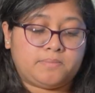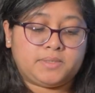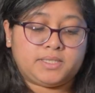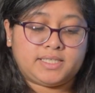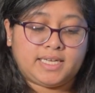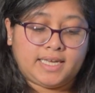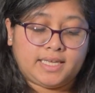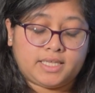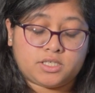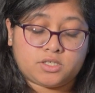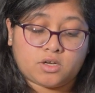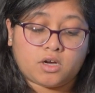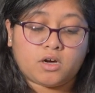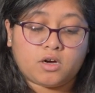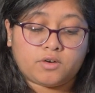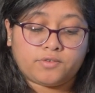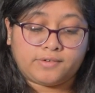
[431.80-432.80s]
states
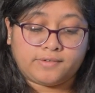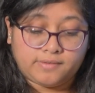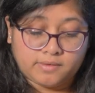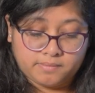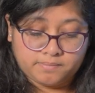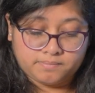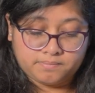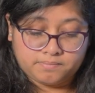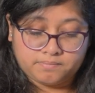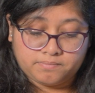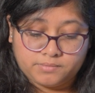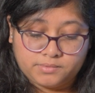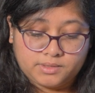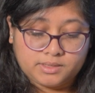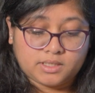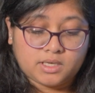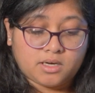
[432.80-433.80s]
of
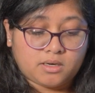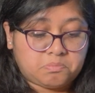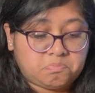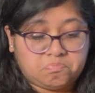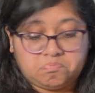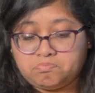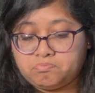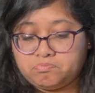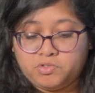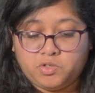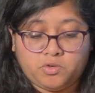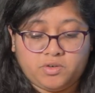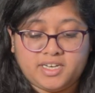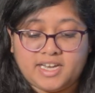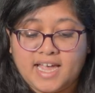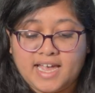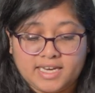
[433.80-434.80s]

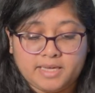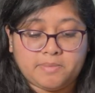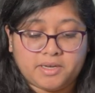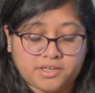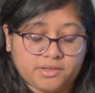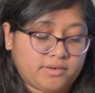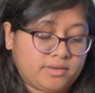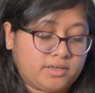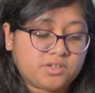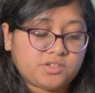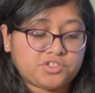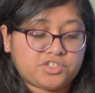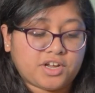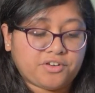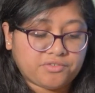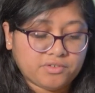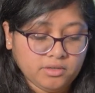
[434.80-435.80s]
in any material in
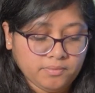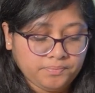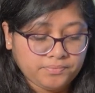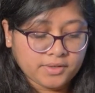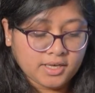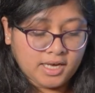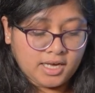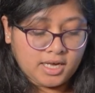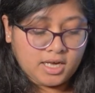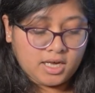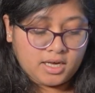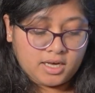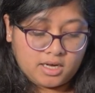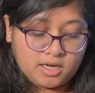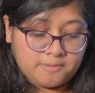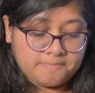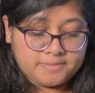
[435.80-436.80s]
general.
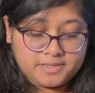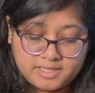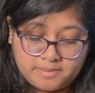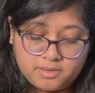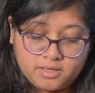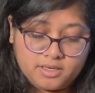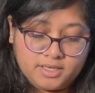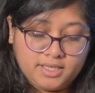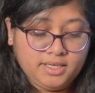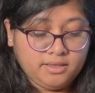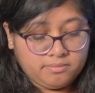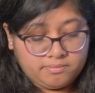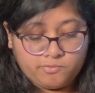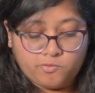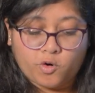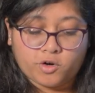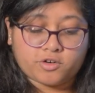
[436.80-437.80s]
Similarly,
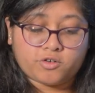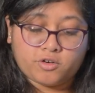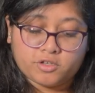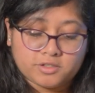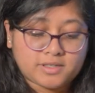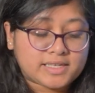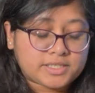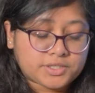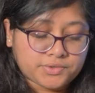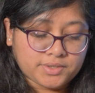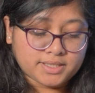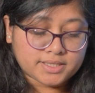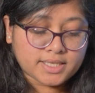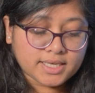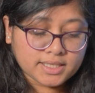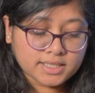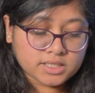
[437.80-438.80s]
water also has three
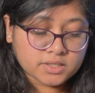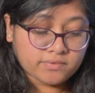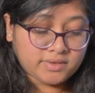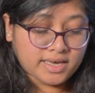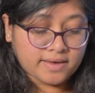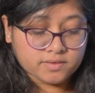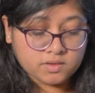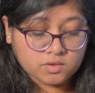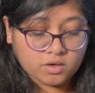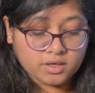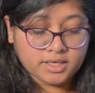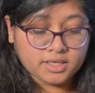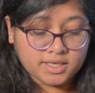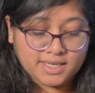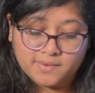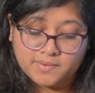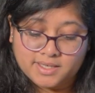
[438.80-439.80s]
states. We have
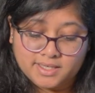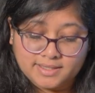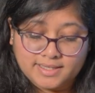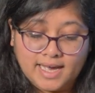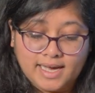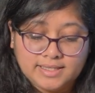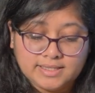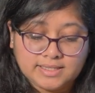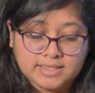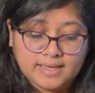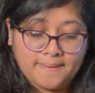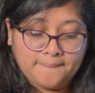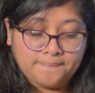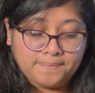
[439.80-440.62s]
solid, liquid, and gas.